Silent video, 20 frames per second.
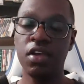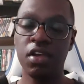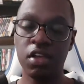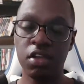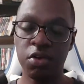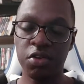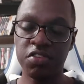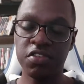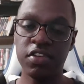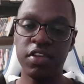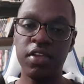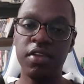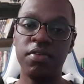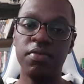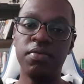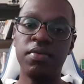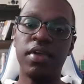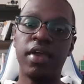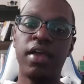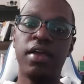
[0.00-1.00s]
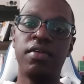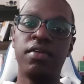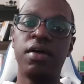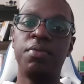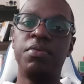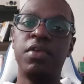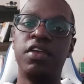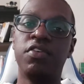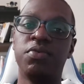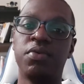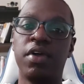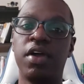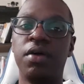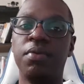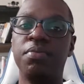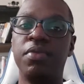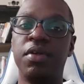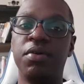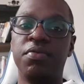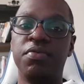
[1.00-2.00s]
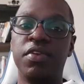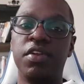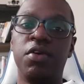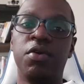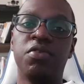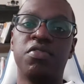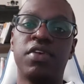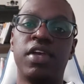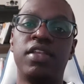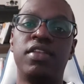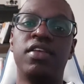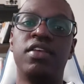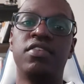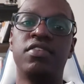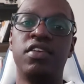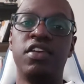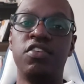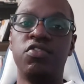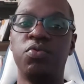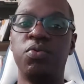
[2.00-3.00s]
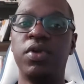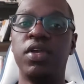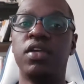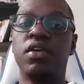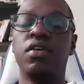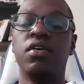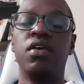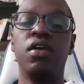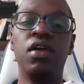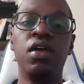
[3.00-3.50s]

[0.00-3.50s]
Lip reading: You'll see updates when I upload videos like this each week.